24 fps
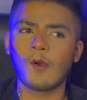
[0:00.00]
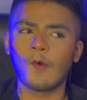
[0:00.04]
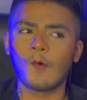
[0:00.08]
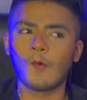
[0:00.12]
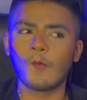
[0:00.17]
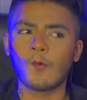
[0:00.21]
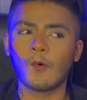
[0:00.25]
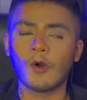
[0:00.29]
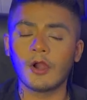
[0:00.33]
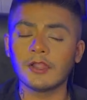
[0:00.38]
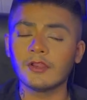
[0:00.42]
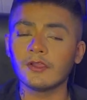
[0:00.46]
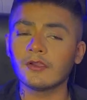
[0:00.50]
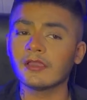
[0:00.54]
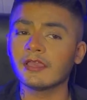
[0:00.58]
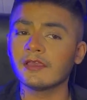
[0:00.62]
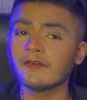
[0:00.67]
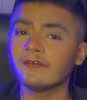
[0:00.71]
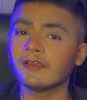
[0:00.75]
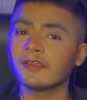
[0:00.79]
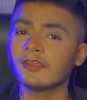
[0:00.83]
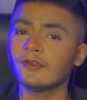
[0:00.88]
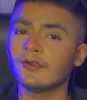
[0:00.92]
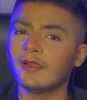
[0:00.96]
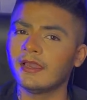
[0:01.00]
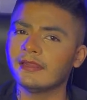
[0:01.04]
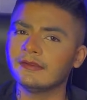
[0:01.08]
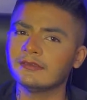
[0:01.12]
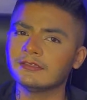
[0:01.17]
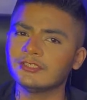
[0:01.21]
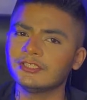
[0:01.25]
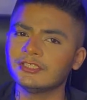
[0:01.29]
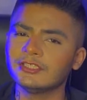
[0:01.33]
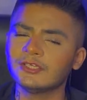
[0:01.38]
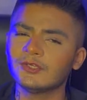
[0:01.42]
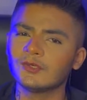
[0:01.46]
what you're giving your
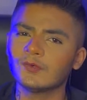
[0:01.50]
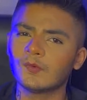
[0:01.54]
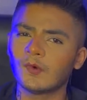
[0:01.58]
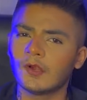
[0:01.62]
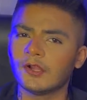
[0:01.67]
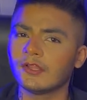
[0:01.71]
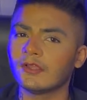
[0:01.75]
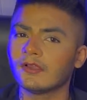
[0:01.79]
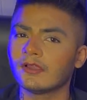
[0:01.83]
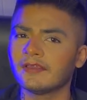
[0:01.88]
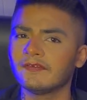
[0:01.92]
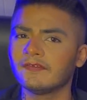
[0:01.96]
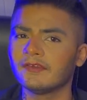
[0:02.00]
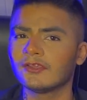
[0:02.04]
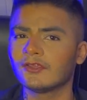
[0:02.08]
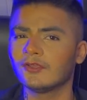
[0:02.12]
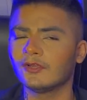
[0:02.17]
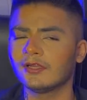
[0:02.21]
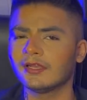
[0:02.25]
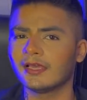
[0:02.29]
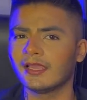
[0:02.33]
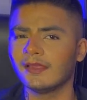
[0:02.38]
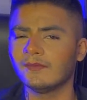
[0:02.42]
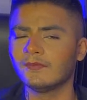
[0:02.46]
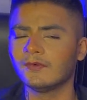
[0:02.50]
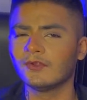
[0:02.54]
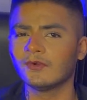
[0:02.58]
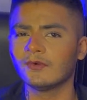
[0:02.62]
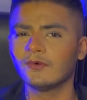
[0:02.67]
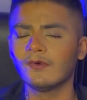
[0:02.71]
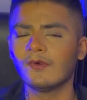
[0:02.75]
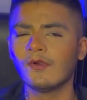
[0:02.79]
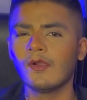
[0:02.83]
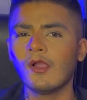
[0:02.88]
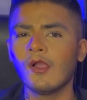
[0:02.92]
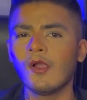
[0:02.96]
energy to, what you're giving your time
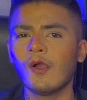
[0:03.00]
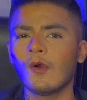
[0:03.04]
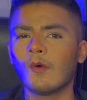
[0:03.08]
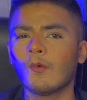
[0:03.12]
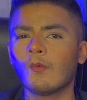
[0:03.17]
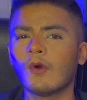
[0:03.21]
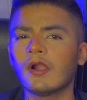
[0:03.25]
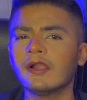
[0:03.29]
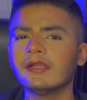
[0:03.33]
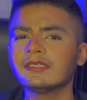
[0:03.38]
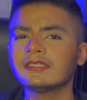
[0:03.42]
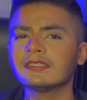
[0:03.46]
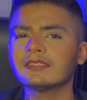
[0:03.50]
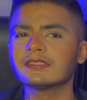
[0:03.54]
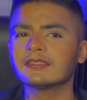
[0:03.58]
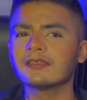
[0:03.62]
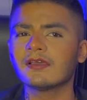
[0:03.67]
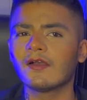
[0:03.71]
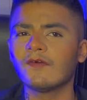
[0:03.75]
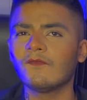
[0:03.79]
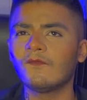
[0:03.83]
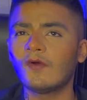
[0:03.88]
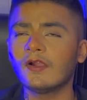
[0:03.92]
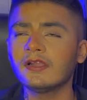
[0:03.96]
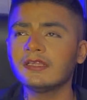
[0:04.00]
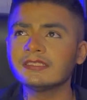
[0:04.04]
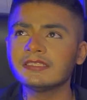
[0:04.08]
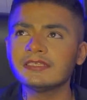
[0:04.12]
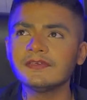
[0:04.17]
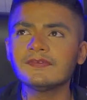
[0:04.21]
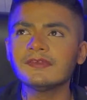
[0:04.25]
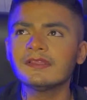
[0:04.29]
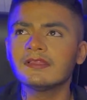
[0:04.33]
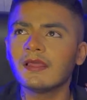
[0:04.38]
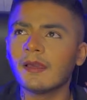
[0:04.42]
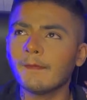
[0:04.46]
to, what is
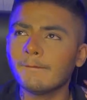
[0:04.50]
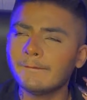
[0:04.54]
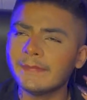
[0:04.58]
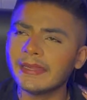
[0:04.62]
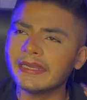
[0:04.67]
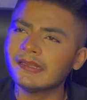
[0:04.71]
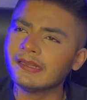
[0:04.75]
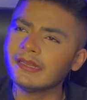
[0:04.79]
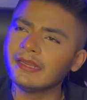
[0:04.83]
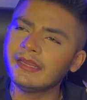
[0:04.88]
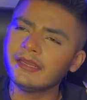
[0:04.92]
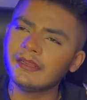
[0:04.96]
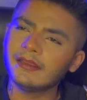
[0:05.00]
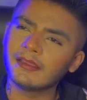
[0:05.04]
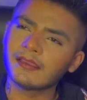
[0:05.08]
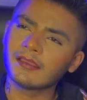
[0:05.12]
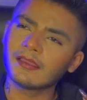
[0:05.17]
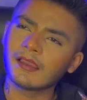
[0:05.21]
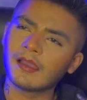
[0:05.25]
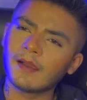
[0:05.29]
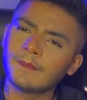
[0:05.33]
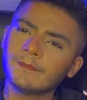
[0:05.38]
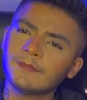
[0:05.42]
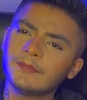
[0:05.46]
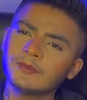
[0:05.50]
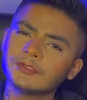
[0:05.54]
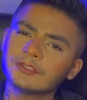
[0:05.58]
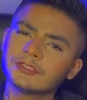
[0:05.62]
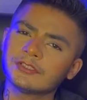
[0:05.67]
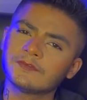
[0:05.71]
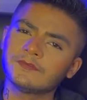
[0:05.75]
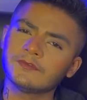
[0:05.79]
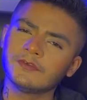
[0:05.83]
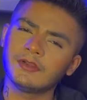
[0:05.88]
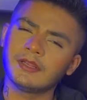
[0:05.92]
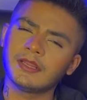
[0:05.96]
even mentally taking up most
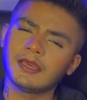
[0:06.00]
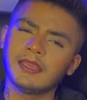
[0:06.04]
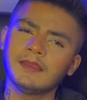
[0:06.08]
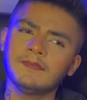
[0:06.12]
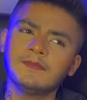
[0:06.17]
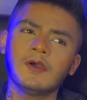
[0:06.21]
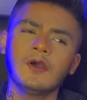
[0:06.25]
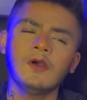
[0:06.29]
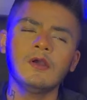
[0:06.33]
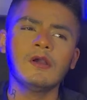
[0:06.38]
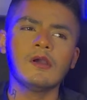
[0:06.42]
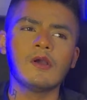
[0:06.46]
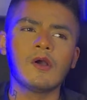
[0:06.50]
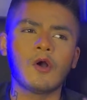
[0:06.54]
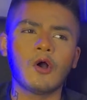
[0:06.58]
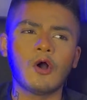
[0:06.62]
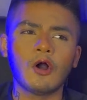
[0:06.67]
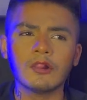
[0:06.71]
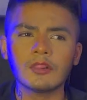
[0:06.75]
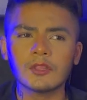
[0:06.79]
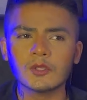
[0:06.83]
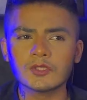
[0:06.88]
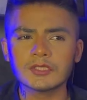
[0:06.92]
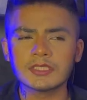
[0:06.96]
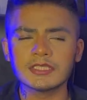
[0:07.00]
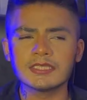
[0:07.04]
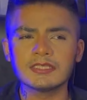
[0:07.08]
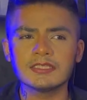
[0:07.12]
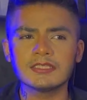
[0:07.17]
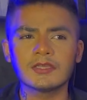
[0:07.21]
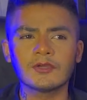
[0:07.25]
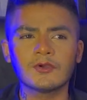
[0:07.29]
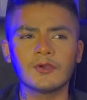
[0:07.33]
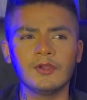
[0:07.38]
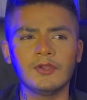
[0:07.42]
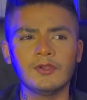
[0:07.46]
of your time, all those things
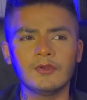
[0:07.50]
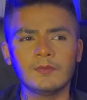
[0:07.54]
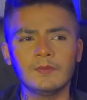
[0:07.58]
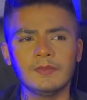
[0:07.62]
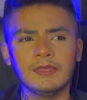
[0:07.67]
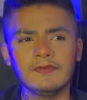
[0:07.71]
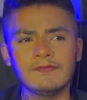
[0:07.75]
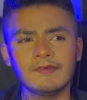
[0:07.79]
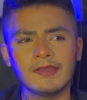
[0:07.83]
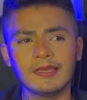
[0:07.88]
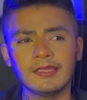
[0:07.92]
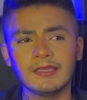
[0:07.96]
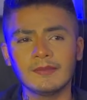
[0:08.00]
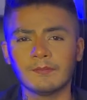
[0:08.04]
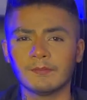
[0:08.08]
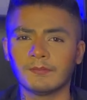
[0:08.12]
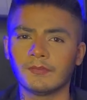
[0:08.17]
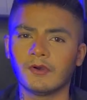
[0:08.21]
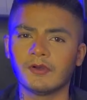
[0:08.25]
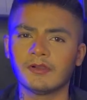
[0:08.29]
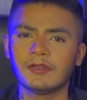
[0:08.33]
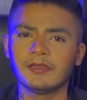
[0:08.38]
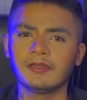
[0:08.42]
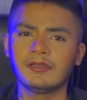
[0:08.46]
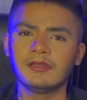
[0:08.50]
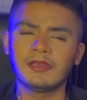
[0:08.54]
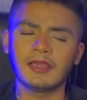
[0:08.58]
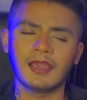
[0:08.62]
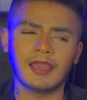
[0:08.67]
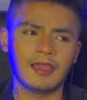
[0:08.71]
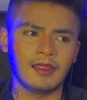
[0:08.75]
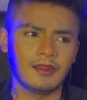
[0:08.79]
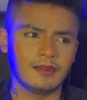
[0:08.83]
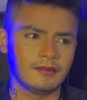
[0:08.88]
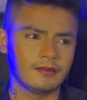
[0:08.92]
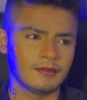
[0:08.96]
are going to be very important,
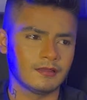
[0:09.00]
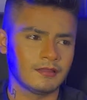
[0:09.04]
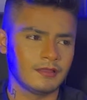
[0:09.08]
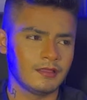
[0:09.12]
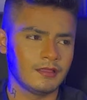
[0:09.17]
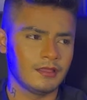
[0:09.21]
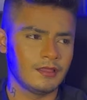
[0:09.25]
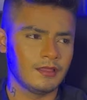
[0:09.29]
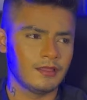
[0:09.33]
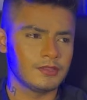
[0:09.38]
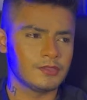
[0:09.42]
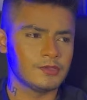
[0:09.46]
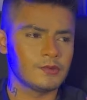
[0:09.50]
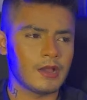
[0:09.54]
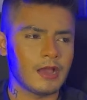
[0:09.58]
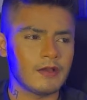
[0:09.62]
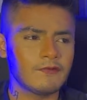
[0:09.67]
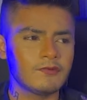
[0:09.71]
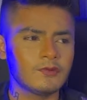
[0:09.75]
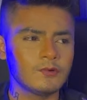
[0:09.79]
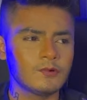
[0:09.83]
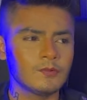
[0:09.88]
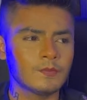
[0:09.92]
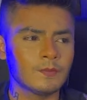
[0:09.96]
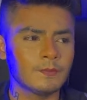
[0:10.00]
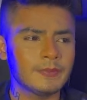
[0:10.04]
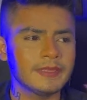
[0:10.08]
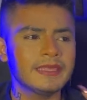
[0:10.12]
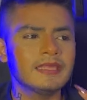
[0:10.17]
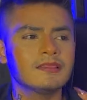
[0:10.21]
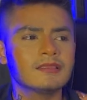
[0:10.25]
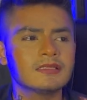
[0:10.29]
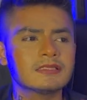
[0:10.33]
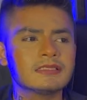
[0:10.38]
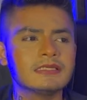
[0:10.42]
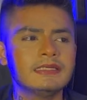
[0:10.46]
and you have to be
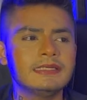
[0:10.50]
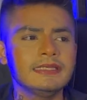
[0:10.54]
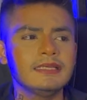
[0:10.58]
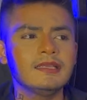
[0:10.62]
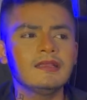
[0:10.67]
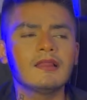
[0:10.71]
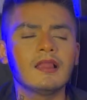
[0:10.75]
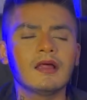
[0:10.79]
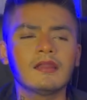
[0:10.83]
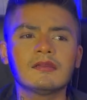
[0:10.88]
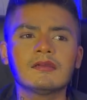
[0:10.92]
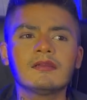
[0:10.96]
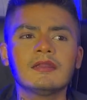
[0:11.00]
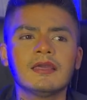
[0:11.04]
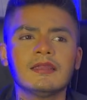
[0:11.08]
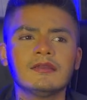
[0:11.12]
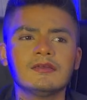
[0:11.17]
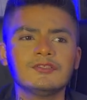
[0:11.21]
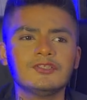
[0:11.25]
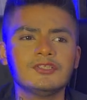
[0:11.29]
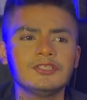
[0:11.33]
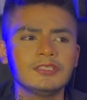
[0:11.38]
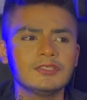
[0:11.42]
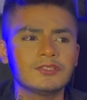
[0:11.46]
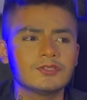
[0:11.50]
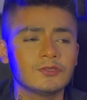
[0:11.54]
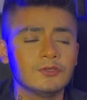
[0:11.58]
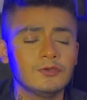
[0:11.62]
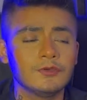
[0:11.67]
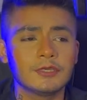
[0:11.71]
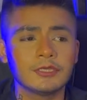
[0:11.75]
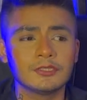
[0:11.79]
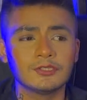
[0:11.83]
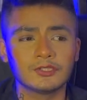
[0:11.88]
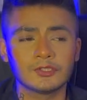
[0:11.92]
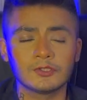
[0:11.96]
in this decluttered energy so you
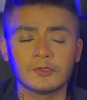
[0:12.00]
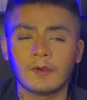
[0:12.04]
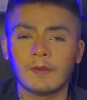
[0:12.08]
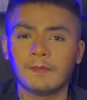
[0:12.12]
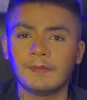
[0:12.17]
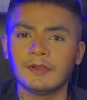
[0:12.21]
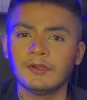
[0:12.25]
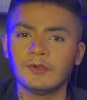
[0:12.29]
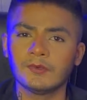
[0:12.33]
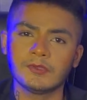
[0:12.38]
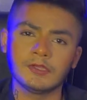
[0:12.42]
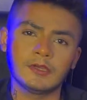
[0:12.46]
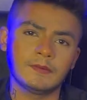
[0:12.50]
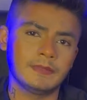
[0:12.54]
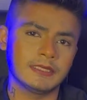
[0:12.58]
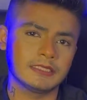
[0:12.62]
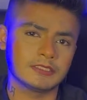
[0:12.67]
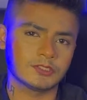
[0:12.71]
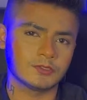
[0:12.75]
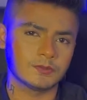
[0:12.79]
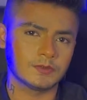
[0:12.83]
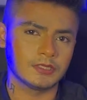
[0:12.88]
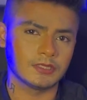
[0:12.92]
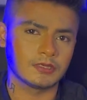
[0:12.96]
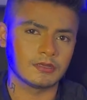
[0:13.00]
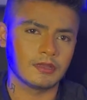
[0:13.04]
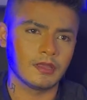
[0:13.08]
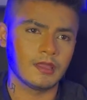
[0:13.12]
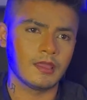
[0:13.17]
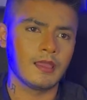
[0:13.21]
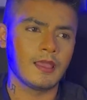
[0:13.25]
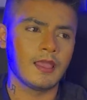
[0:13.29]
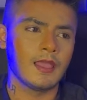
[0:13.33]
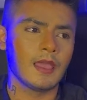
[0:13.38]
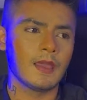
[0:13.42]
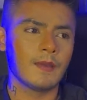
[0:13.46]
can show up and do your best work,
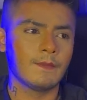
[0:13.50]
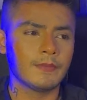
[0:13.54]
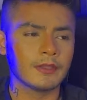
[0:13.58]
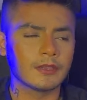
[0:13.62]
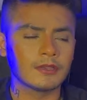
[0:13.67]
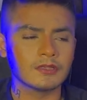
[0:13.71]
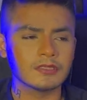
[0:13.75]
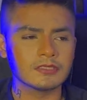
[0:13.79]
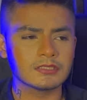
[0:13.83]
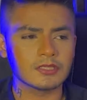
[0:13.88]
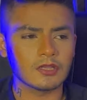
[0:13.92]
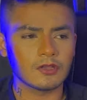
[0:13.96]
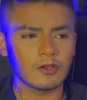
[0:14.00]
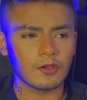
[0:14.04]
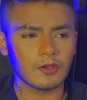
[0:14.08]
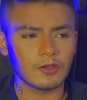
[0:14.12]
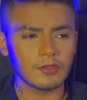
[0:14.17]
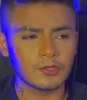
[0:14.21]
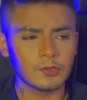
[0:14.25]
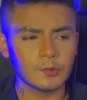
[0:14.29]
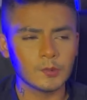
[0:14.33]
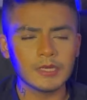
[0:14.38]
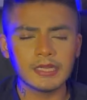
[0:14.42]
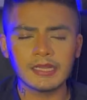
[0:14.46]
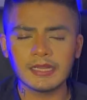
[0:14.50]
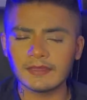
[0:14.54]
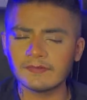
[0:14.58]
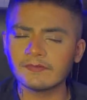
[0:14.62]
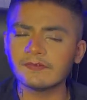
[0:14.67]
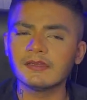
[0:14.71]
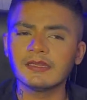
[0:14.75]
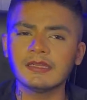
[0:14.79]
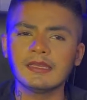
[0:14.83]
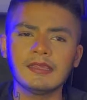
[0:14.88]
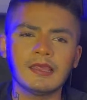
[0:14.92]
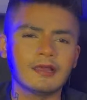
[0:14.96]
because you will
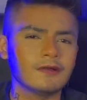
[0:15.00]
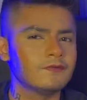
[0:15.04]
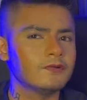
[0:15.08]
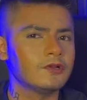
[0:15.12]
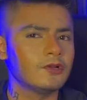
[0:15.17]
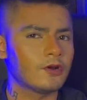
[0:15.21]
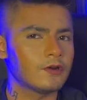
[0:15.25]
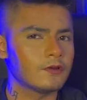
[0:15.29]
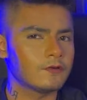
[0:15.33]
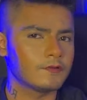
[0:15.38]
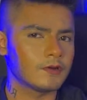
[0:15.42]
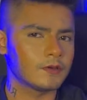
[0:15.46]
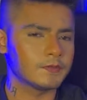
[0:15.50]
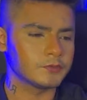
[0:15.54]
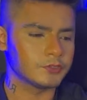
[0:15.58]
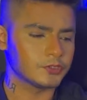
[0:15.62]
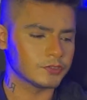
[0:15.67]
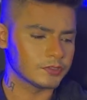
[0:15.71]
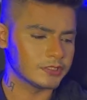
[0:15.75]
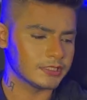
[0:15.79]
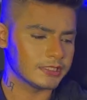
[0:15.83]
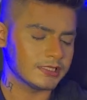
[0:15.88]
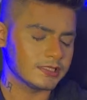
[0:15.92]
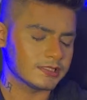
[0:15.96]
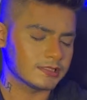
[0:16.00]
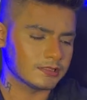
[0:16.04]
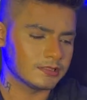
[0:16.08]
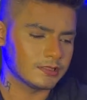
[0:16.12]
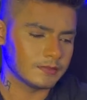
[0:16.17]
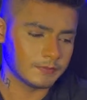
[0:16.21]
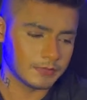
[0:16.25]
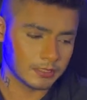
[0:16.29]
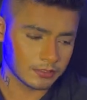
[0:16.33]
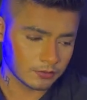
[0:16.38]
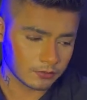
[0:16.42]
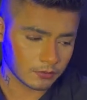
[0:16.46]
definitely have a lot of opportunities in the
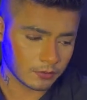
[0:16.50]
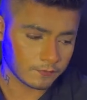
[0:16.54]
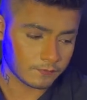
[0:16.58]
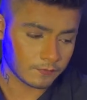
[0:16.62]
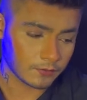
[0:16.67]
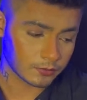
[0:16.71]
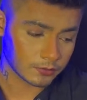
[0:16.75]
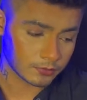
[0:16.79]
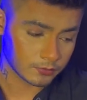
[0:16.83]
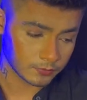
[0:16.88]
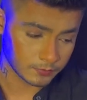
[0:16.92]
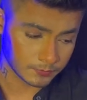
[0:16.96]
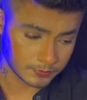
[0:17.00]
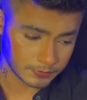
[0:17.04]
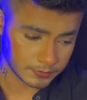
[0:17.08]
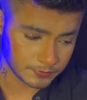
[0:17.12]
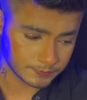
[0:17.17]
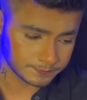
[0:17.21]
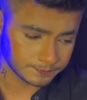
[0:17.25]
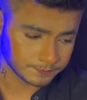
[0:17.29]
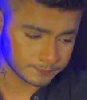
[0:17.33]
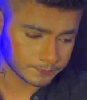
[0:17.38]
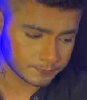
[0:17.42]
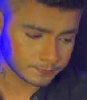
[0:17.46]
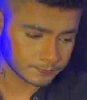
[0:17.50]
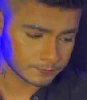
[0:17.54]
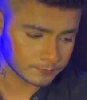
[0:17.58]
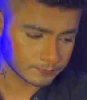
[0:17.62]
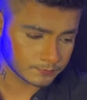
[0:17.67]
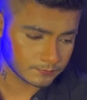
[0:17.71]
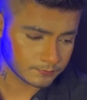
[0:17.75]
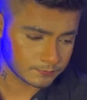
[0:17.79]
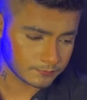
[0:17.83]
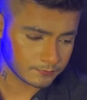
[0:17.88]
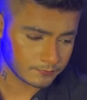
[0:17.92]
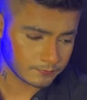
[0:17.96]
month of October.
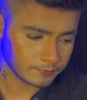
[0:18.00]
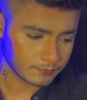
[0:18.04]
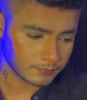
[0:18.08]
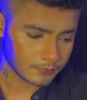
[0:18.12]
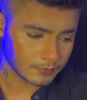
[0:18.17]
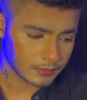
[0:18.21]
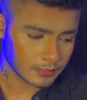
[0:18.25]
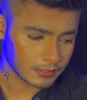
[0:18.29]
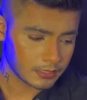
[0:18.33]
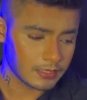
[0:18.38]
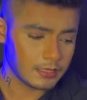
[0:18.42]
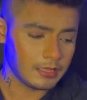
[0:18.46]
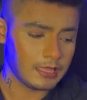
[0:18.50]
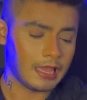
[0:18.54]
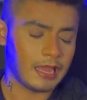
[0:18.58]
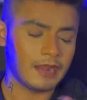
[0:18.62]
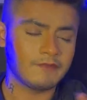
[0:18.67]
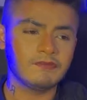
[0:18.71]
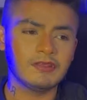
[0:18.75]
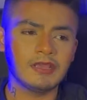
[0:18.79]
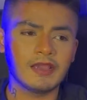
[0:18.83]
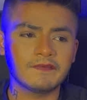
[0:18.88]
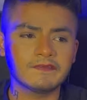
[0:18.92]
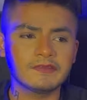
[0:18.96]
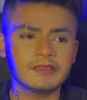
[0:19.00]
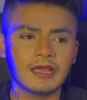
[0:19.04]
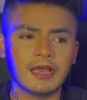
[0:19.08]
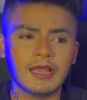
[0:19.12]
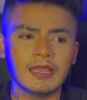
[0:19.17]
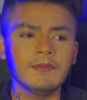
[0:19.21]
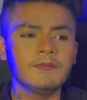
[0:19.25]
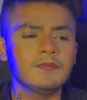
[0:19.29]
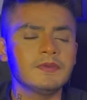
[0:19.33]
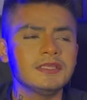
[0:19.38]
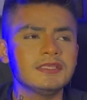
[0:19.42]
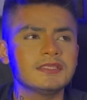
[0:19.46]
And we have the
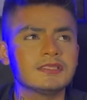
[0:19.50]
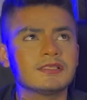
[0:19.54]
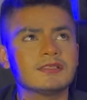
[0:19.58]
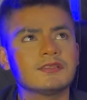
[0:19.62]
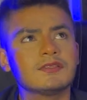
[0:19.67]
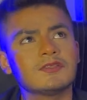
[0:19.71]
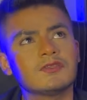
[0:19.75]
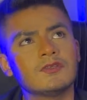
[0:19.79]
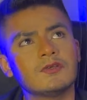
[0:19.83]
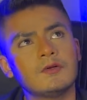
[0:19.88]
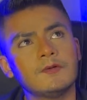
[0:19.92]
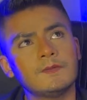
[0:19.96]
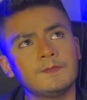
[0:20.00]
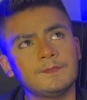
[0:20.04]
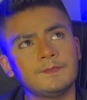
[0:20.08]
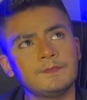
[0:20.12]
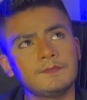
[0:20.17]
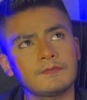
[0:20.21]
High Priestess. So